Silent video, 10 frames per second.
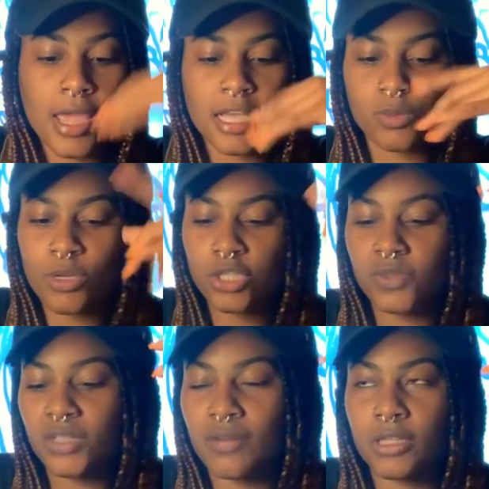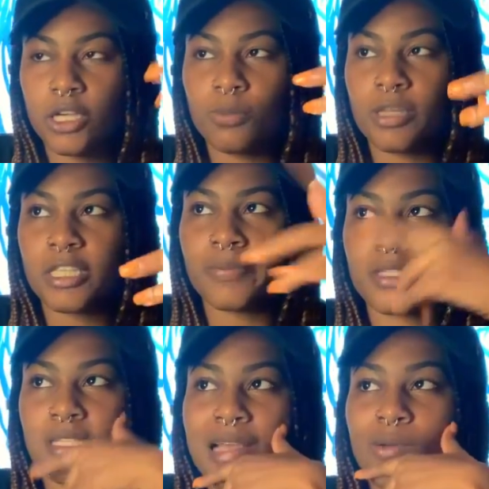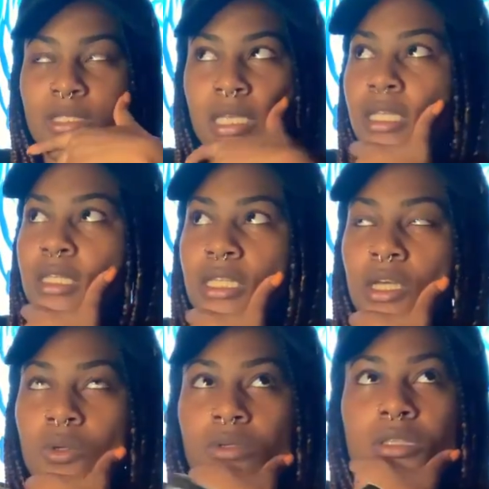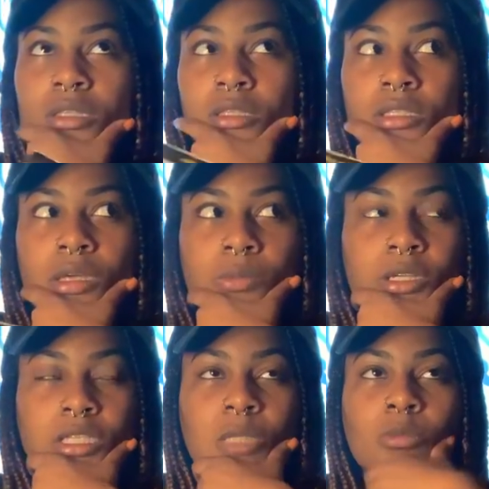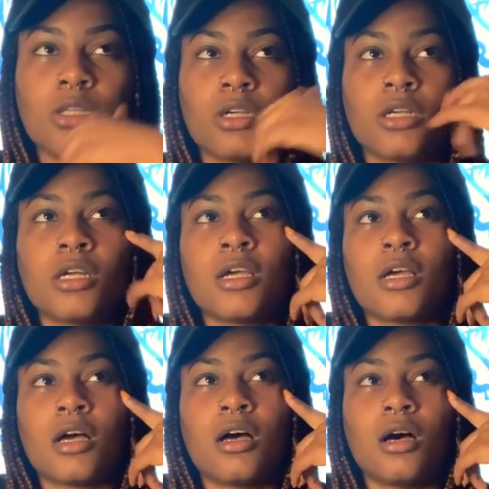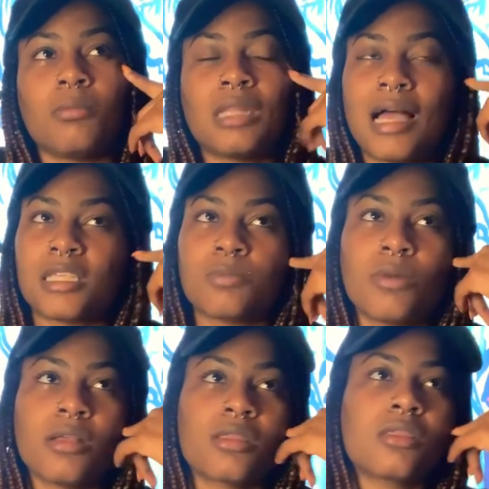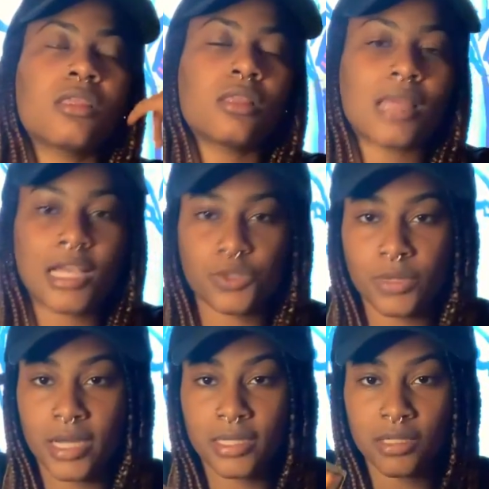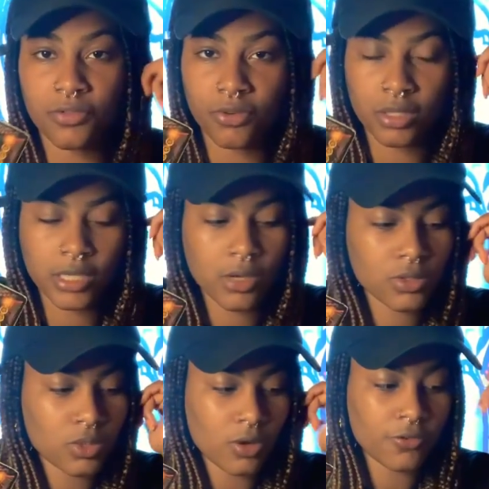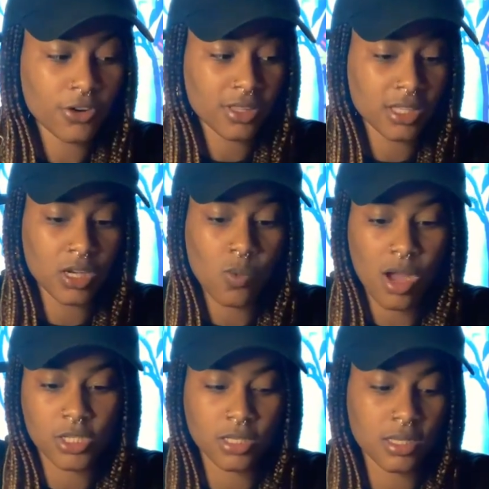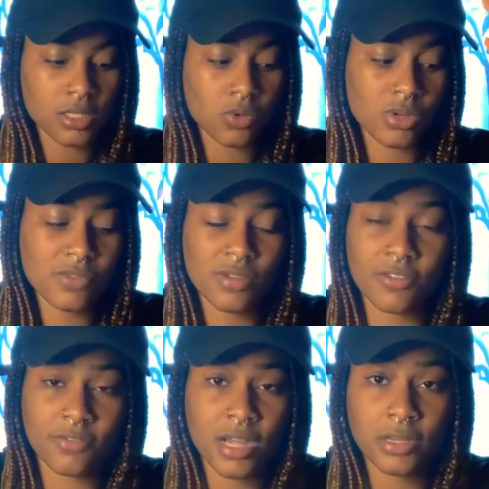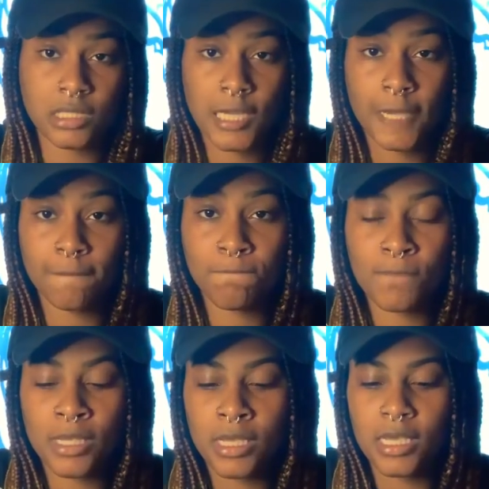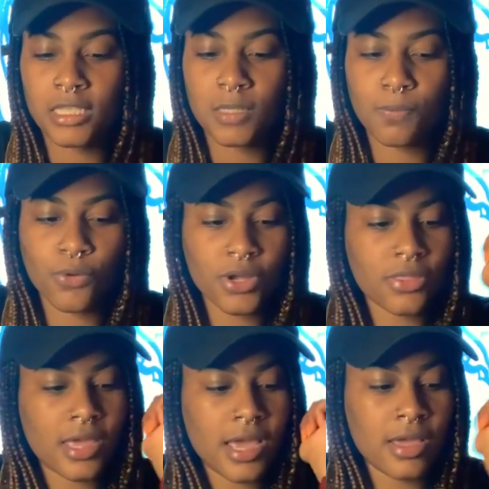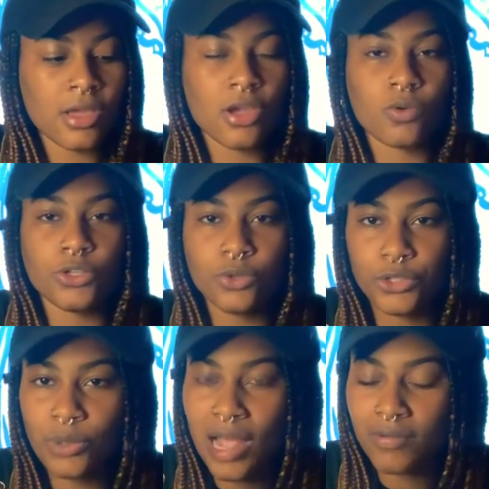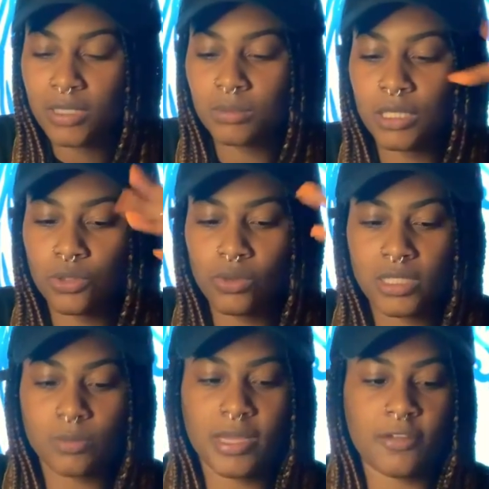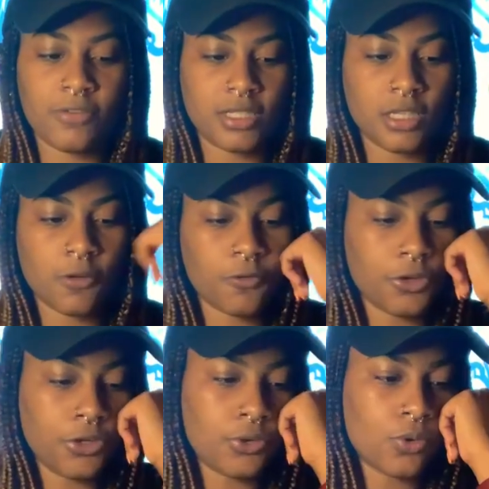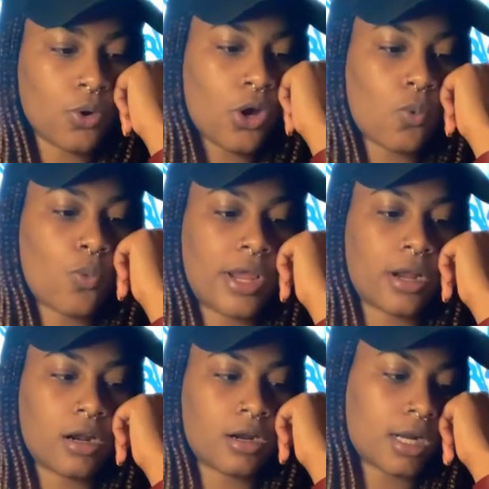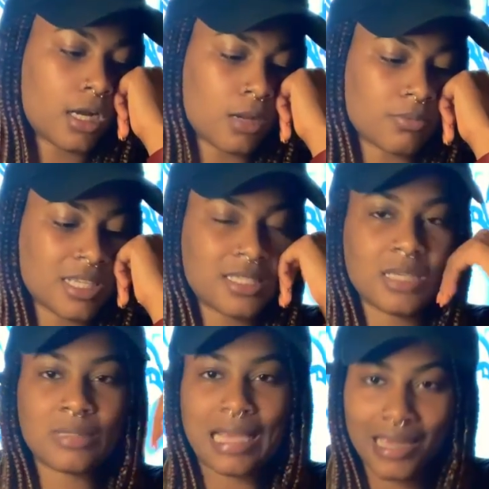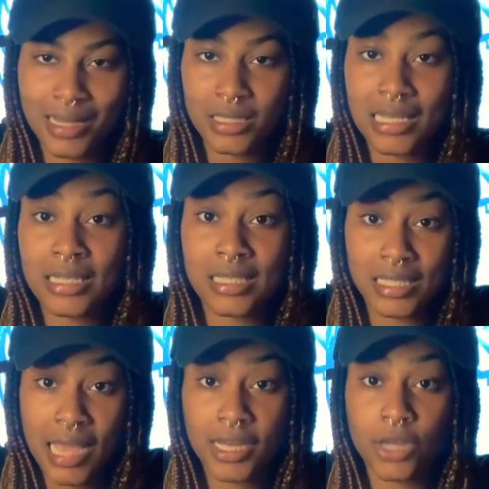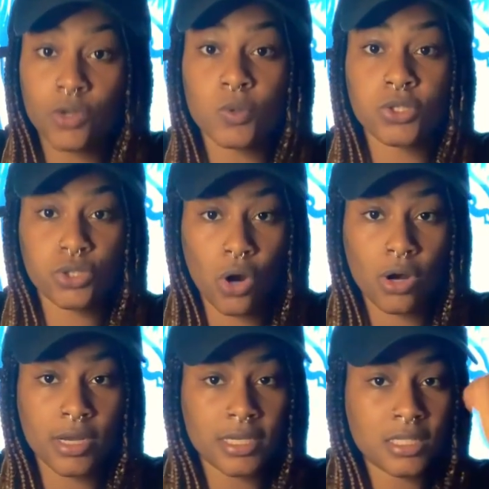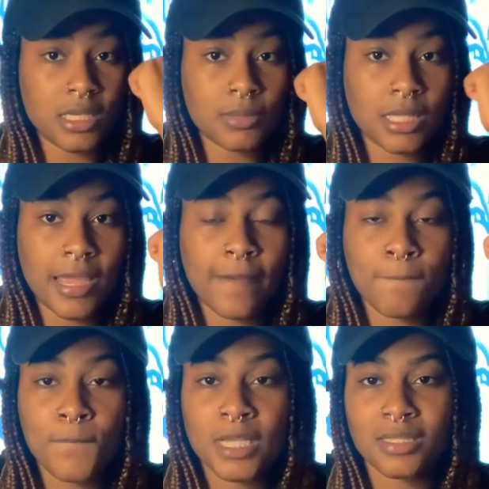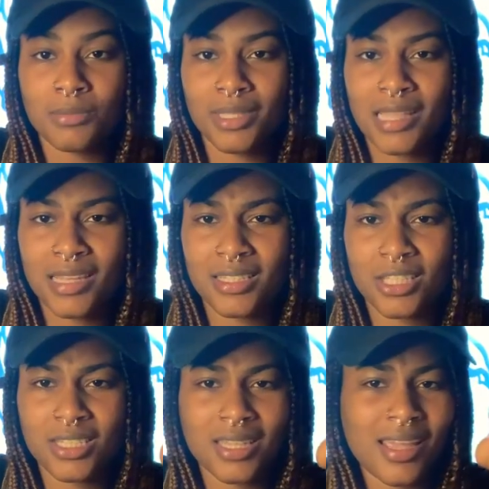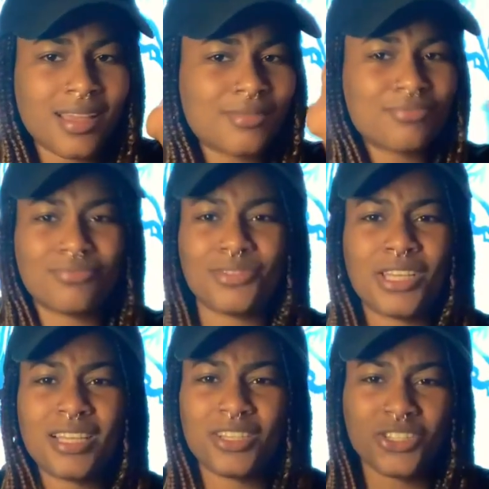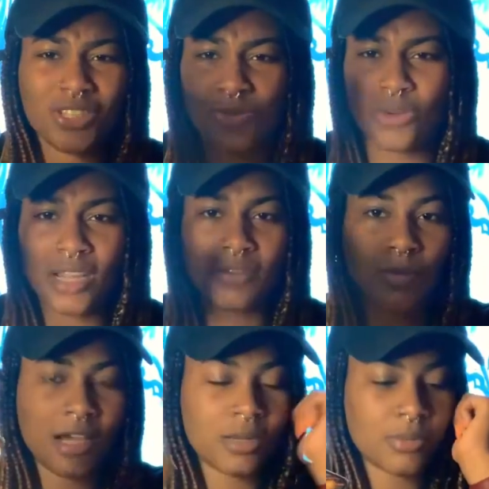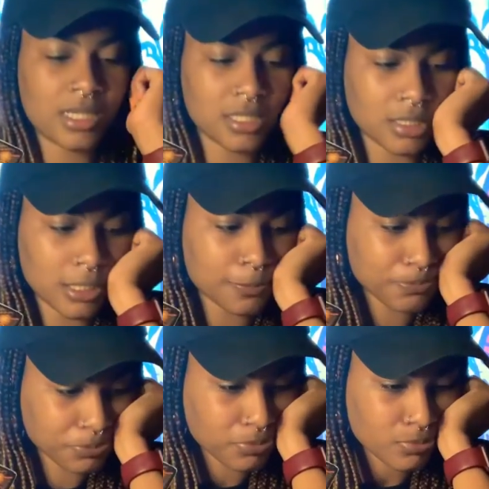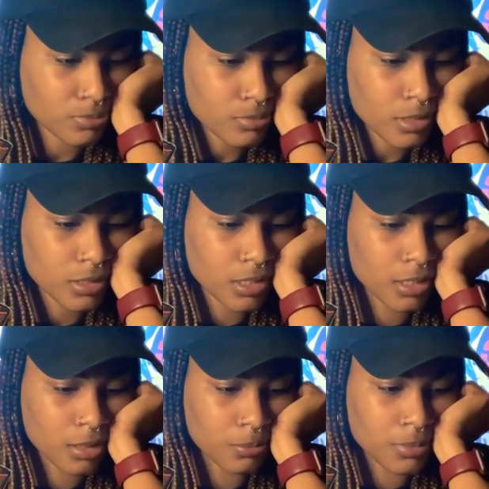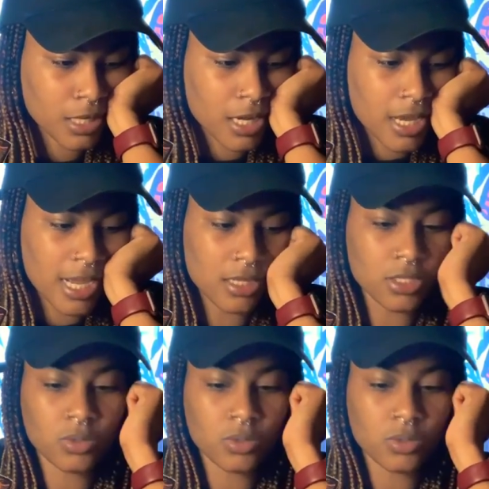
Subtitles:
especially if you have Leo placements, because I was telling Leos something similar last month in the last reading I did for Leo. So if you're a Leo watching this, or even a fire sign, it's important that you have something new that's manifesting for you, where it seems like an exciting new start, and it seems like something that's just like, you're just raved about it, basically. And so